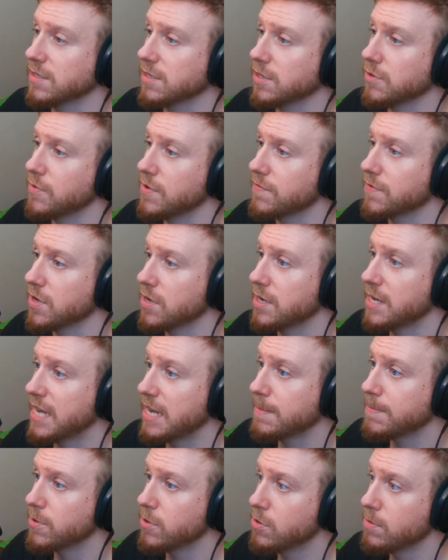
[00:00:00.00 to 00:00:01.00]
So we've got
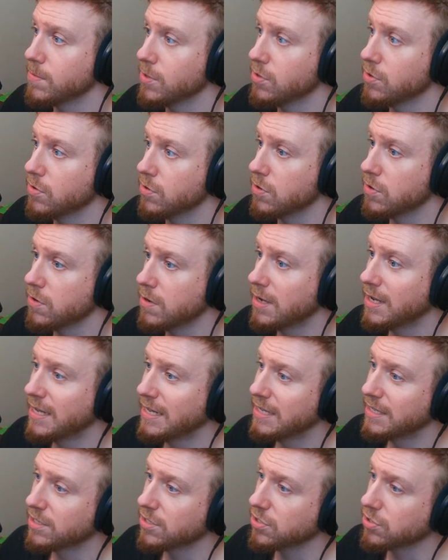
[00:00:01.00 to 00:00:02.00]
abnormal ore,
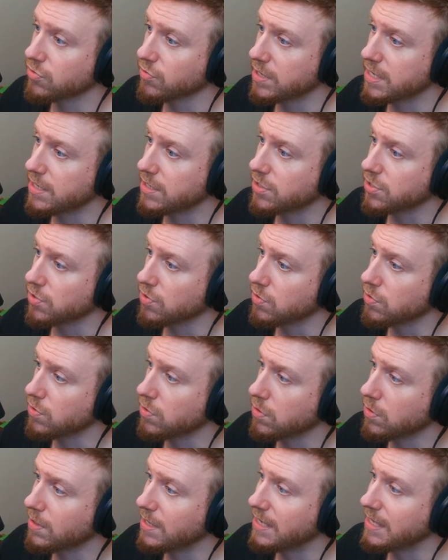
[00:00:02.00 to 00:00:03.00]
strange
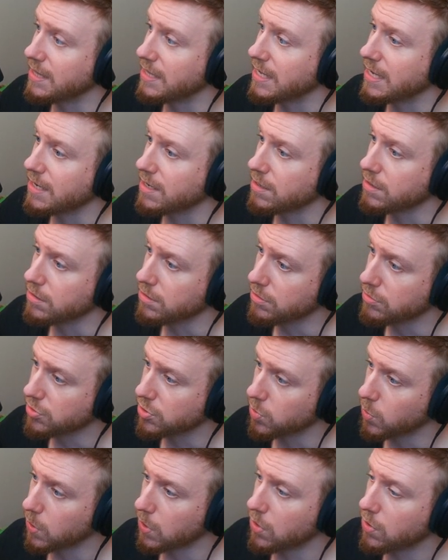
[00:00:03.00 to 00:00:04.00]
ore, and then
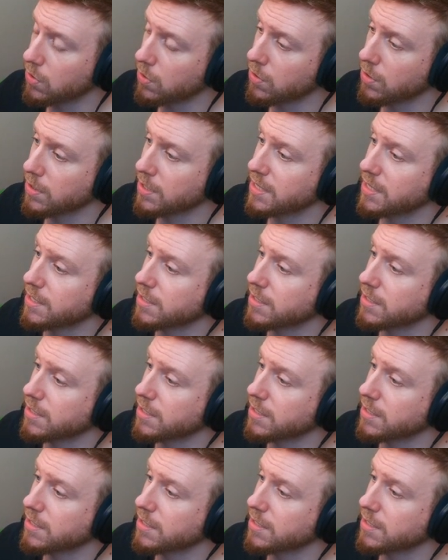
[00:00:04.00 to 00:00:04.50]
unusual ore.